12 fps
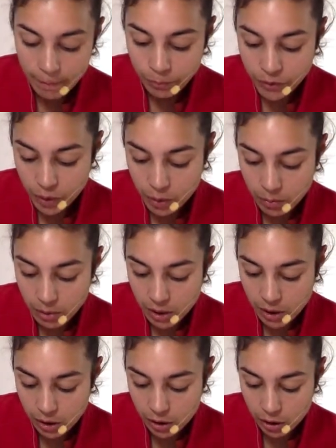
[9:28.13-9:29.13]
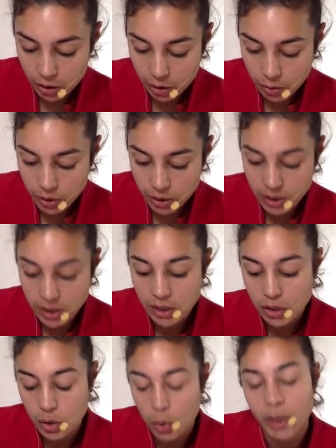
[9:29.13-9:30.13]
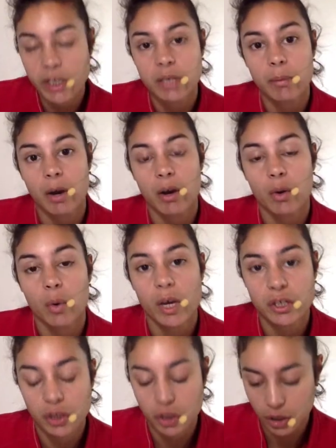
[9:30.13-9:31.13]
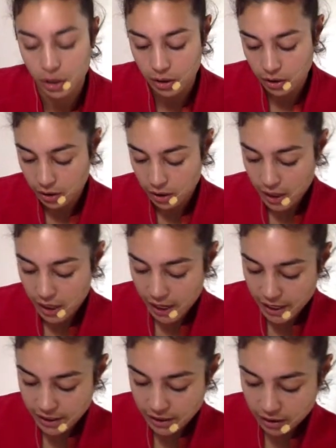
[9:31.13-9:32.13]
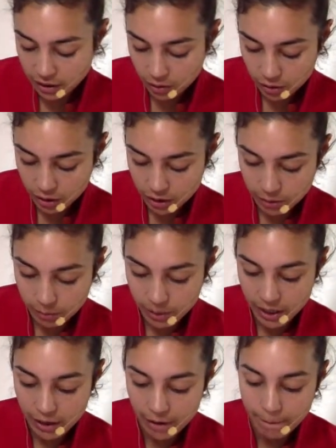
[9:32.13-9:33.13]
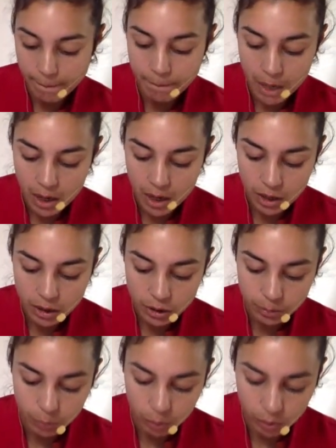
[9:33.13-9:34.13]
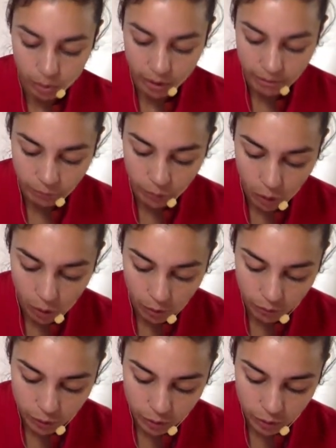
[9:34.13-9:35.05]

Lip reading: So immediately you notice this is a 20-mark question. It is going to be much more involved.